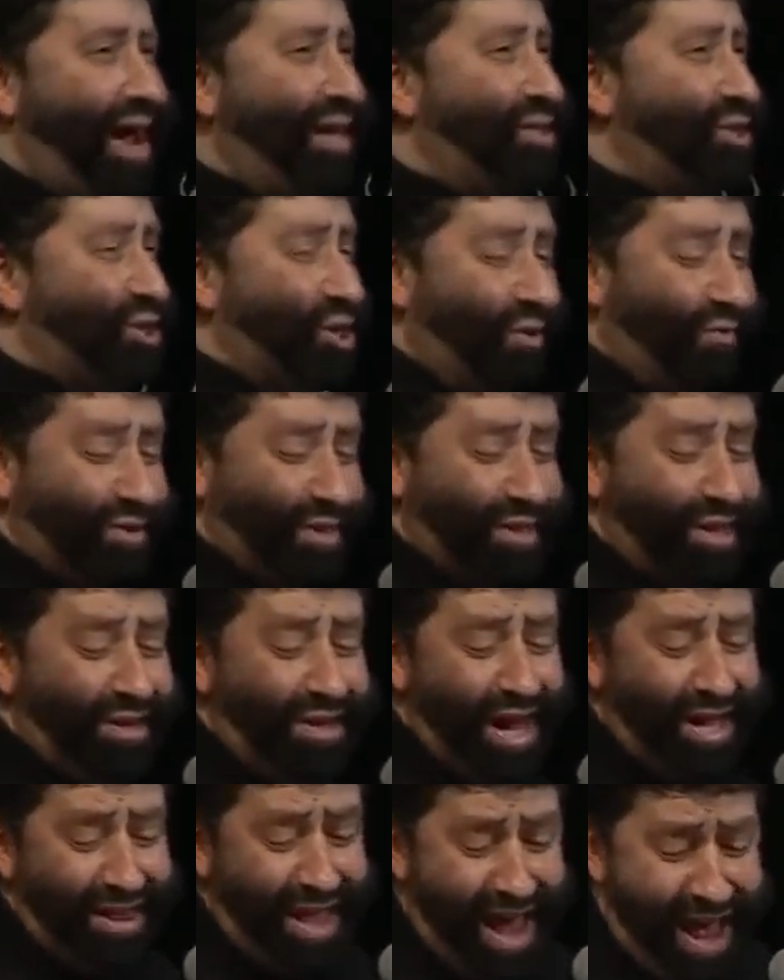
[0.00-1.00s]
had services
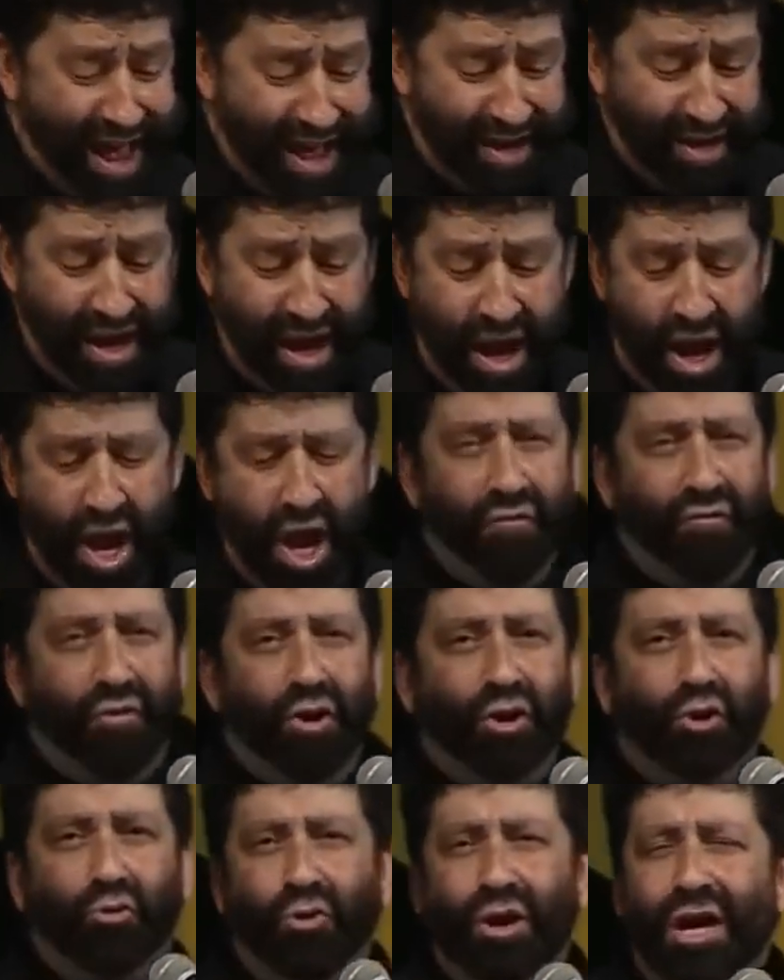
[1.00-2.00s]
on that land.
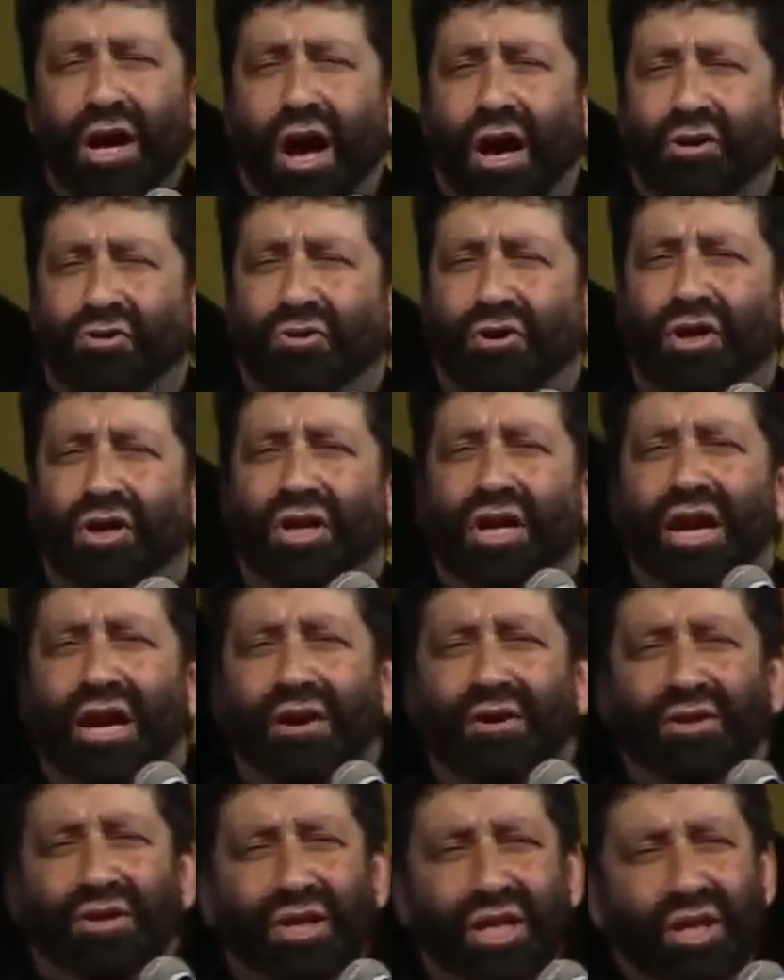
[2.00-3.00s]
For 300
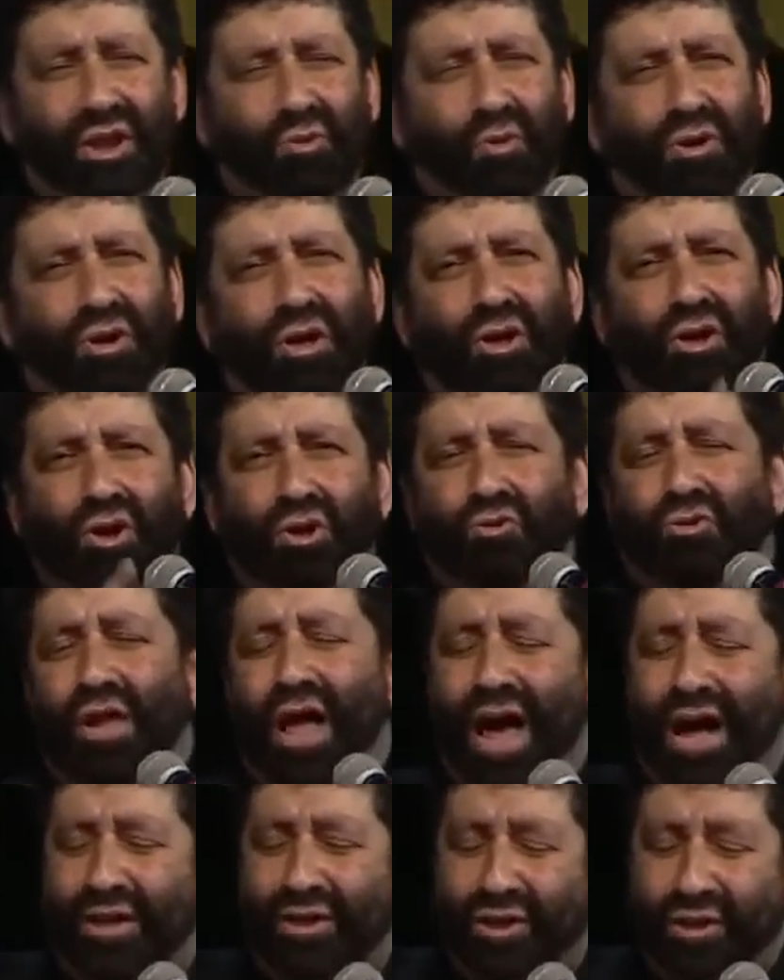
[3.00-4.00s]
years, these were the two
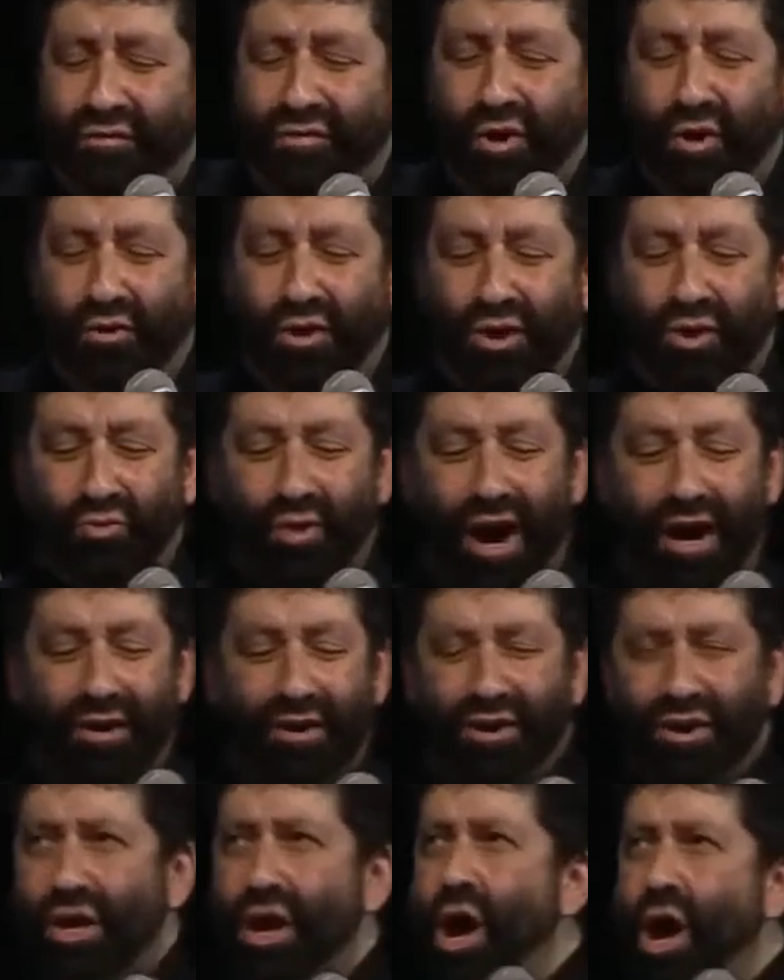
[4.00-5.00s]
lands of Joris
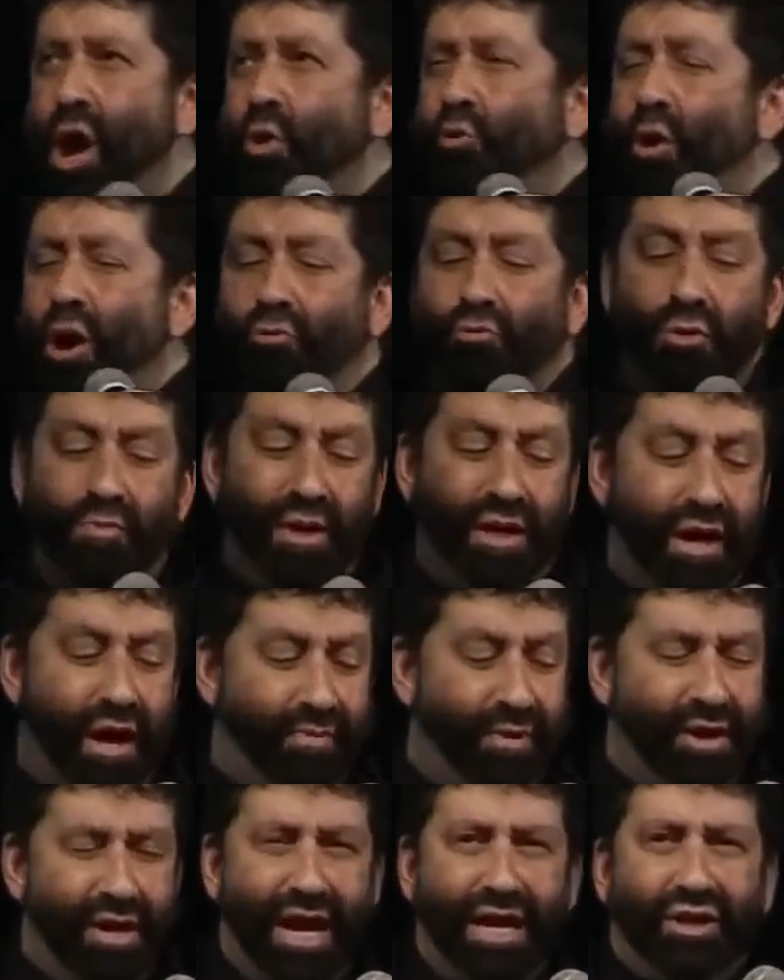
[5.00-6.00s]
Ryerson. One would
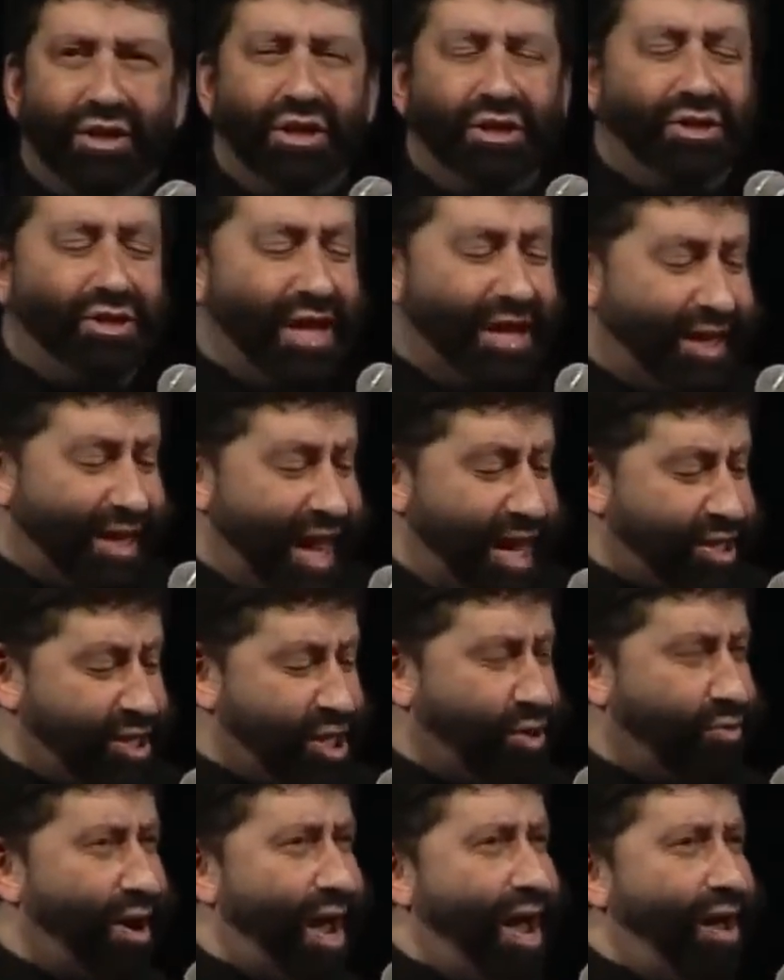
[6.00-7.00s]
become the nation's
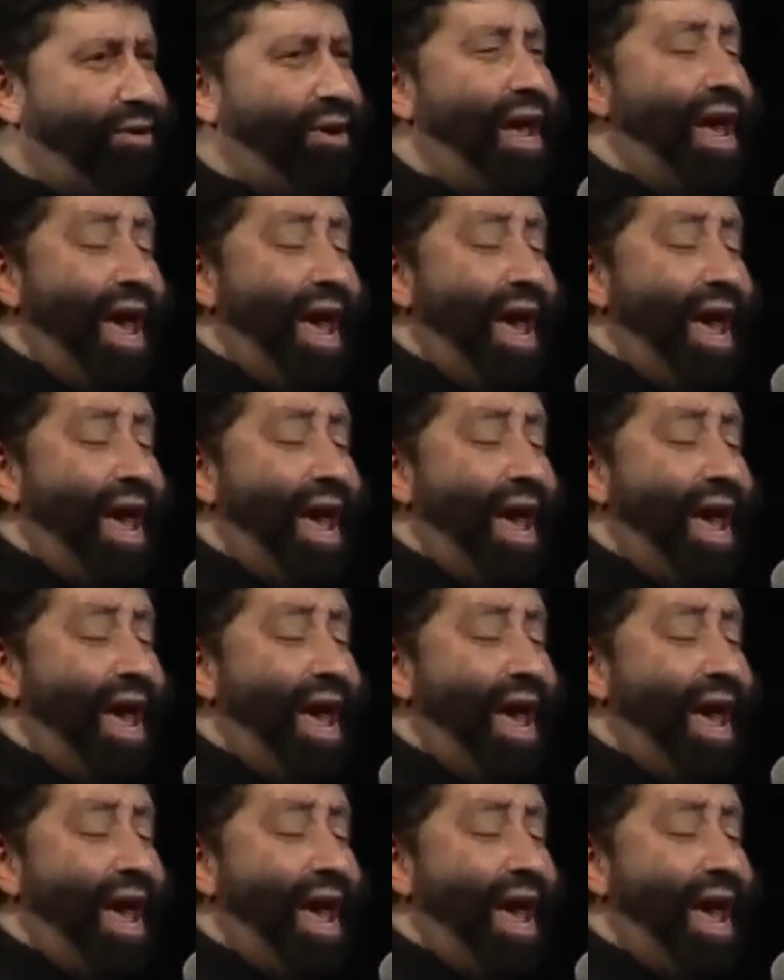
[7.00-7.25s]
dedication ground